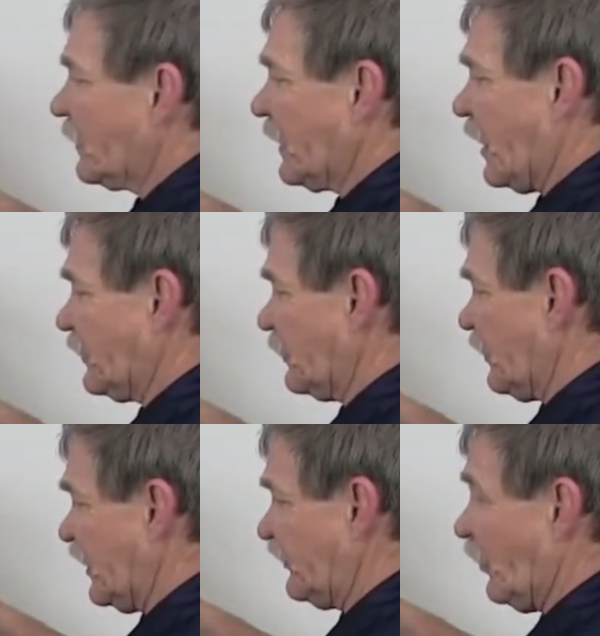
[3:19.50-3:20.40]
Now you're
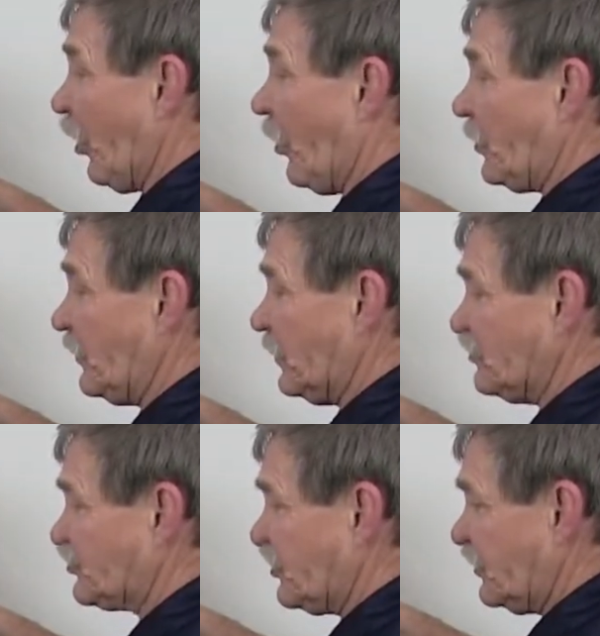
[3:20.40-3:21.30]
ready to open the
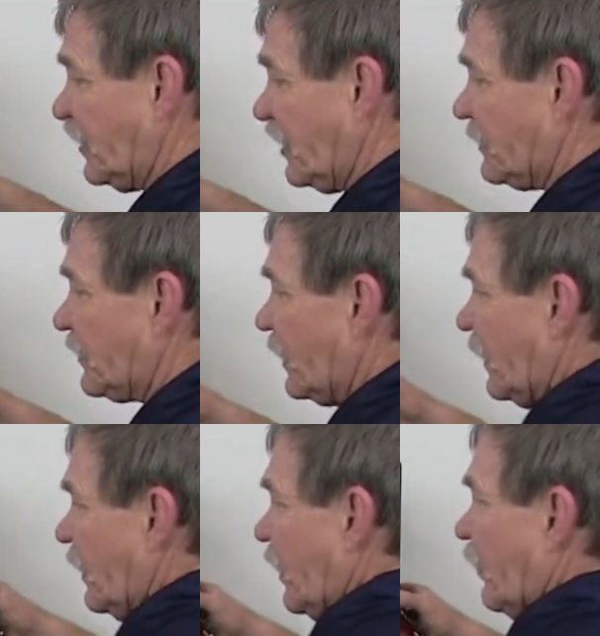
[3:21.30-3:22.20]
machine up.
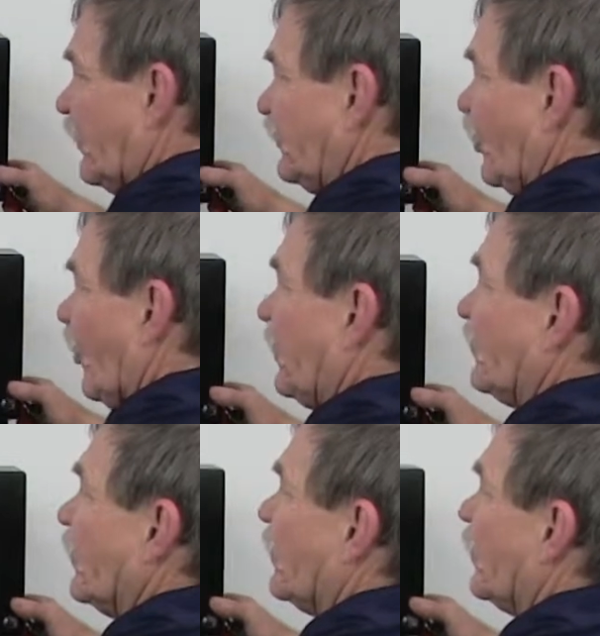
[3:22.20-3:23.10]
When you
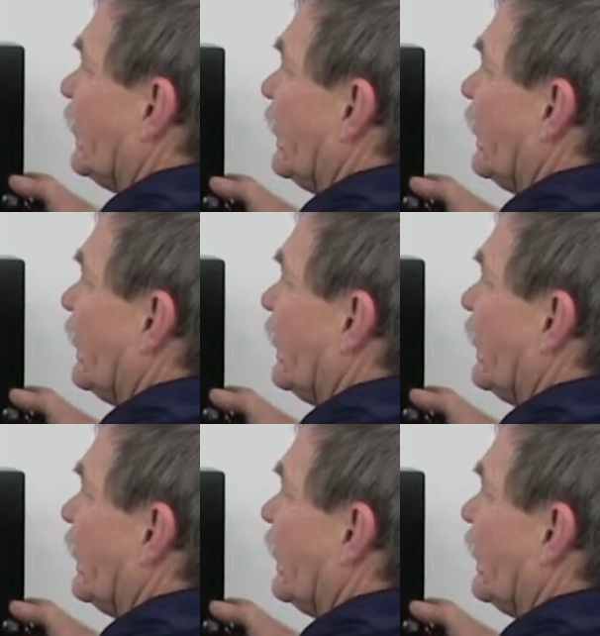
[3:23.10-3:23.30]
open the hood